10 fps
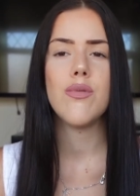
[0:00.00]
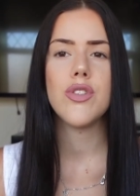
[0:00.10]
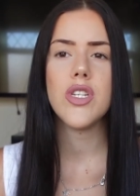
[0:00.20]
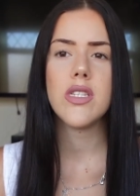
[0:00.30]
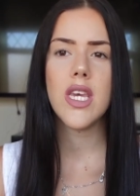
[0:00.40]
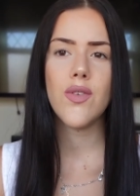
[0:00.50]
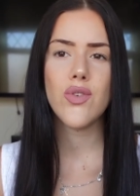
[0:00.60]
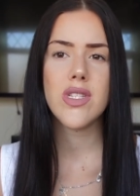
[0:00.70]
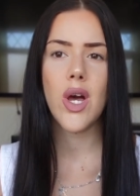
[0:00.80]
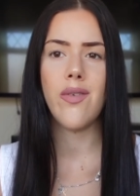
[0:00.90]
Just give
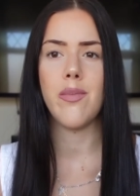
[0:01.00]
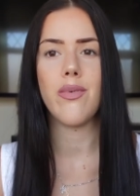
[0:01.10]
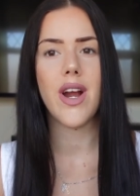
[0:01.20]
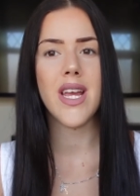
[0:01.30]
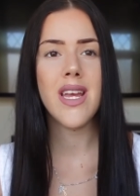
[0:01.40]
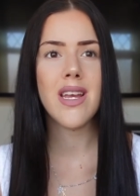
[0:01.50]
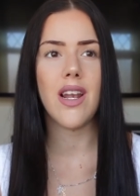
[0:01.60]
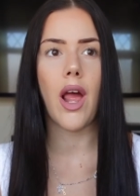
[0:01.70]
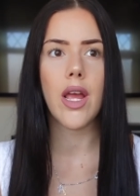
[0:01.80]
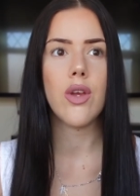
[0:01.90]
yourself a
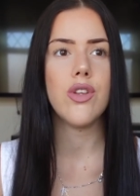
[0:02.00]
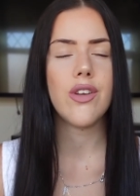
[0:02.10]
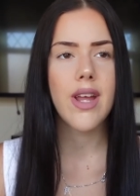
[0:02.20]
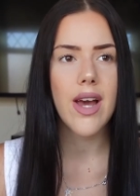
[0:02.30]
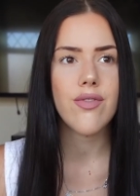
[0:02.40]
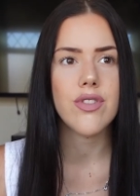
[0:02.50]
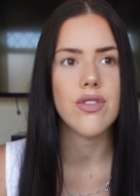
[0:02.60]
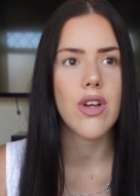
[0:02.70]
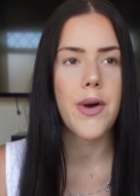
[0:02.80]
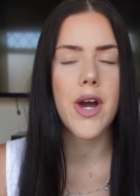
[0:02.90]
break. Like, you don't have to
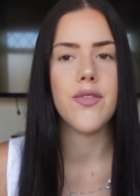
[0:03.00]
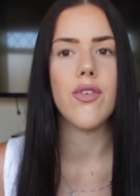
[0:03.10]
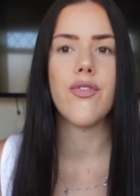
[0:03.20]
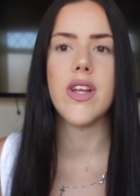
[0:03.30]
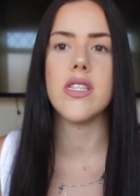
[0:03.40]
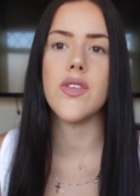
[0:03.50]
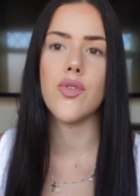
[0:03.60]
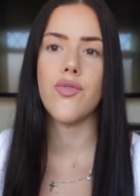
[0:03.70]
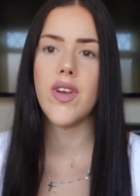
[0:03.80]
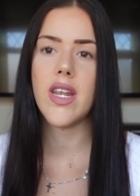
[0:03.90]
go out with your friends if
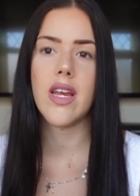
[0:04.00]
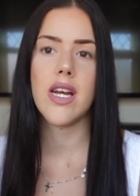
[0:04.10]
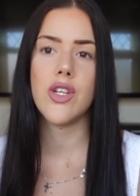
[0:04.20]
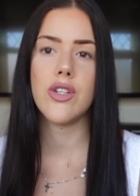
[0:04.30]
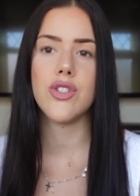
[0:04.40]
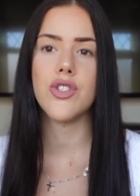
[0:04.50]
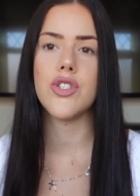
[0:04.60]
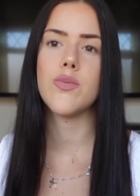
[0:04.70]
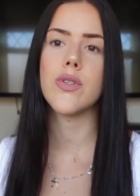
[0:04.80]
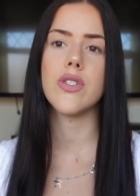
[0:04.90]
you're feeling anxious
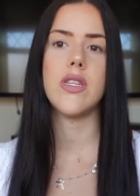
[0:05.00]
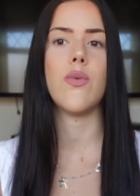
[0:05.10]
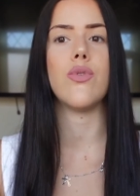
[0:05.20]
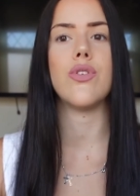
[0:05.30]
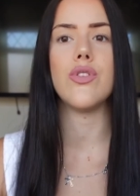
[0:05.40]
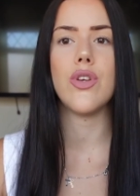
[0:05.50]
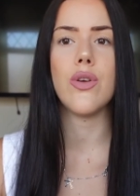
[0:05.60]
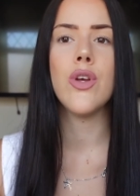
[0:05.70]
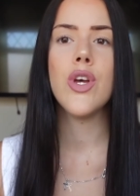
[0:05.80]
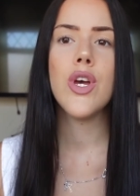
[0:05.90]
just because they want you
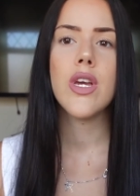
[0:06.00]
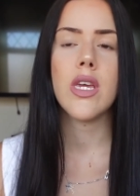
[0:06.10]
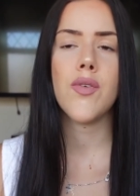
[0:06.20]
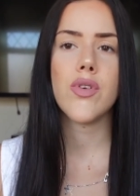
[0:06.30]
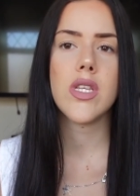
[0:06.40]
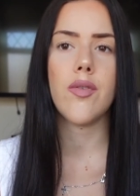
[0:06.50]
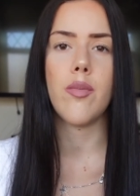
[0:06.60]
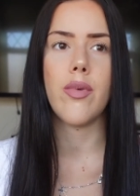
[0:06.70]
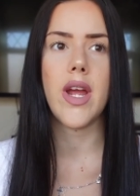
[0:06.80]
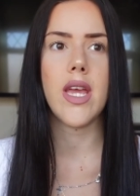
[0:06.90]
to. Give yourself
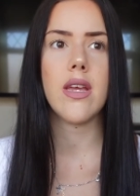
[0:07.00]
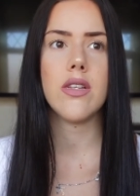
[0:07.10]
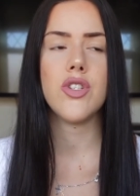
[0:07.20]
a break.